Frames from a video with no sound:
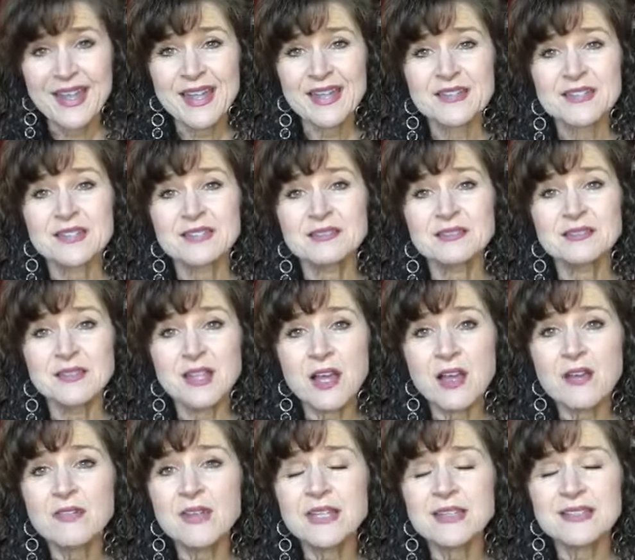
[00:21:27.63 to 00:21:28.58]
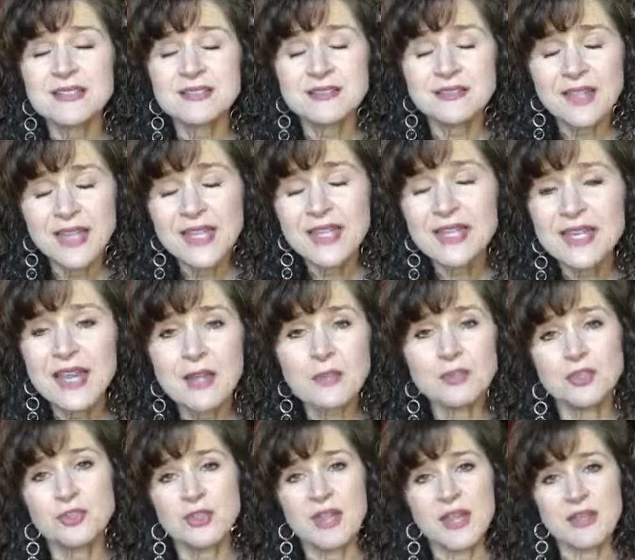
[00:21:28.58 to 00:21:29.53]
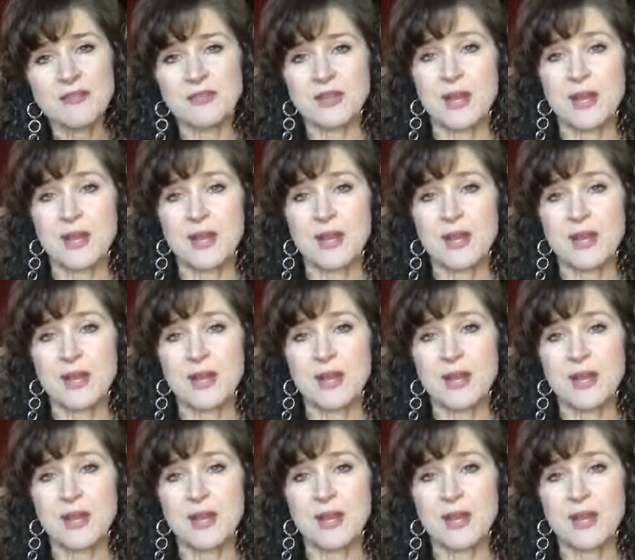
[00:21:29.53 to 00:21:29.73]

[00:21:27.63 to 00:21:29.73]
and to love and to lay down your life.